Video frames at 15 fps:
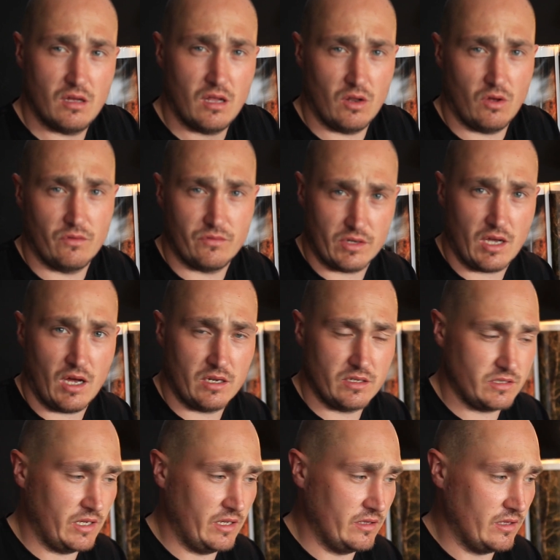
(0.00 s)
a lot of the
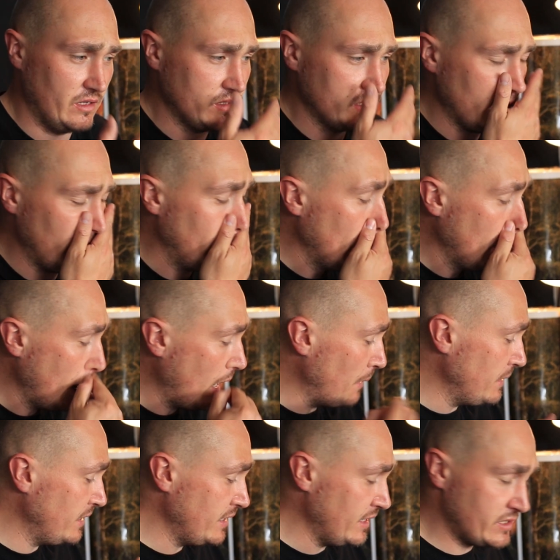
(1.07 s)
colours either. So
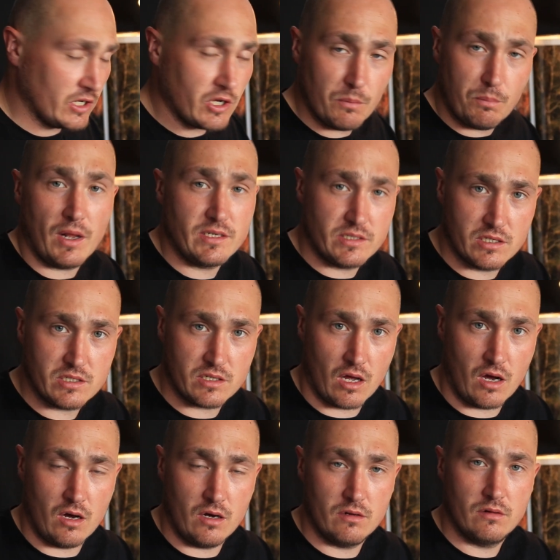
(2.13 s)
I mean, it's a good place to
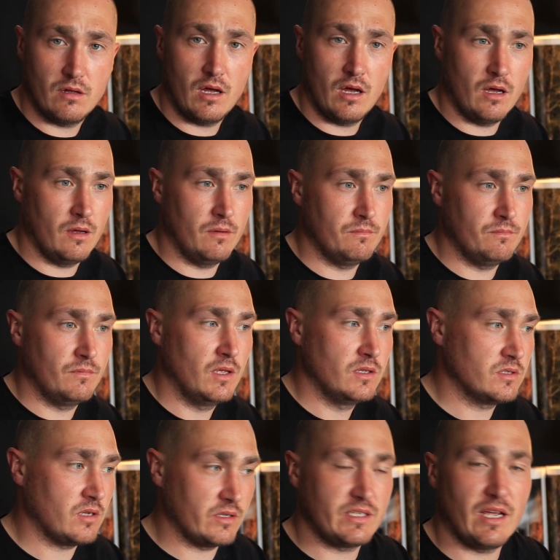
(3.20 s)
start.
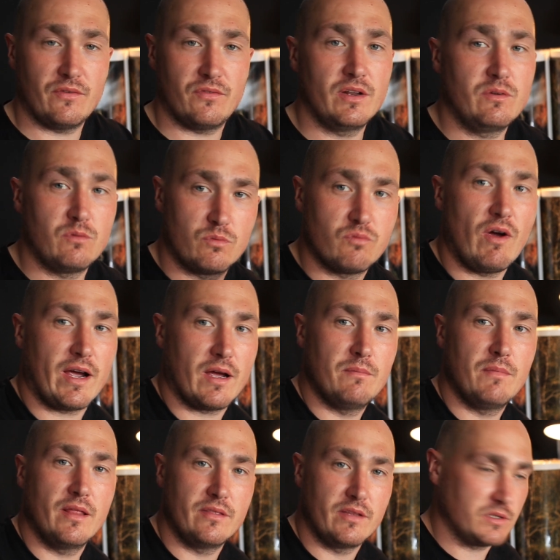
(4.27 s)
So I definitely would
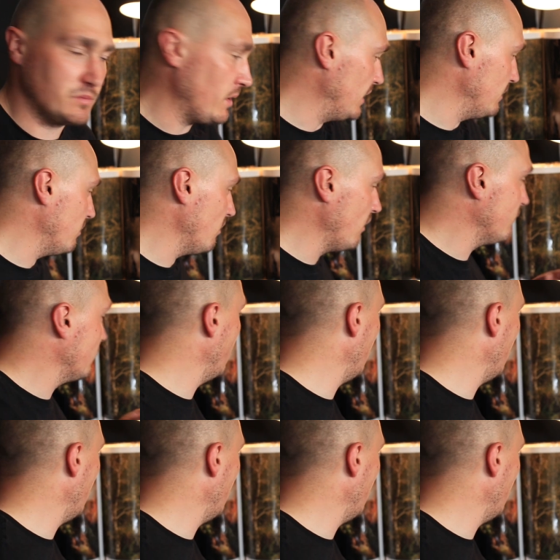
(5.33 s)
recommend this paper. I've